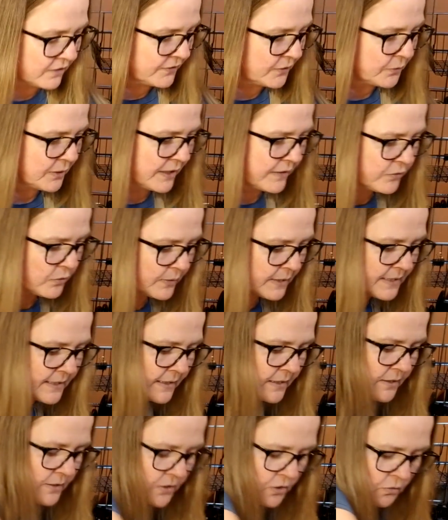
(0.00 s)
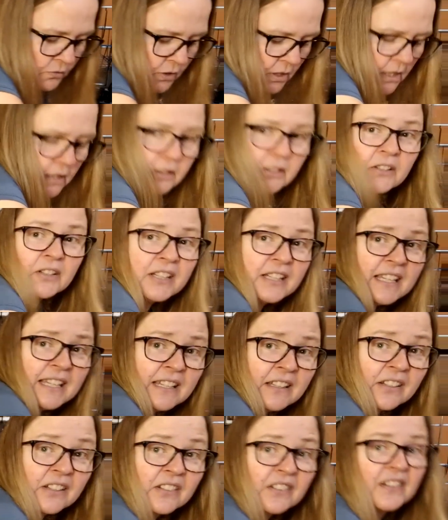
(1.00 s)
for whatever reason is no longer
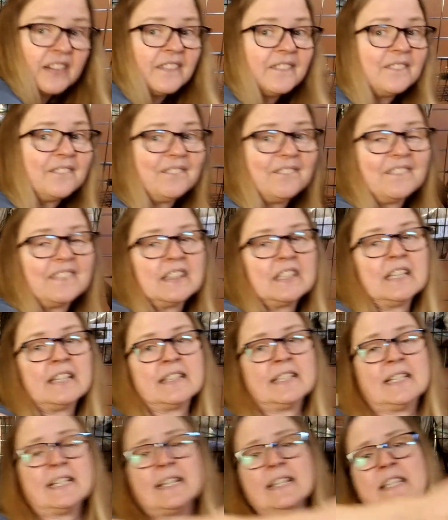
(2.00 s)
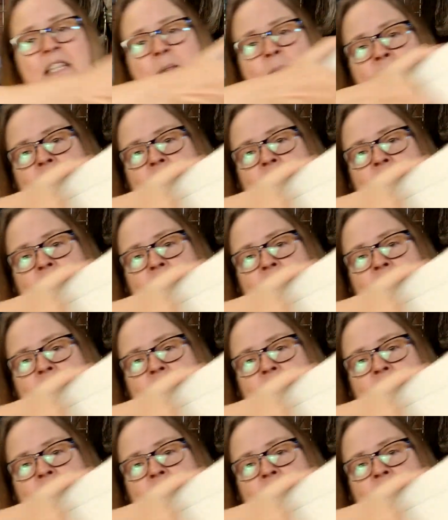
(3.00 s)
here, then I keep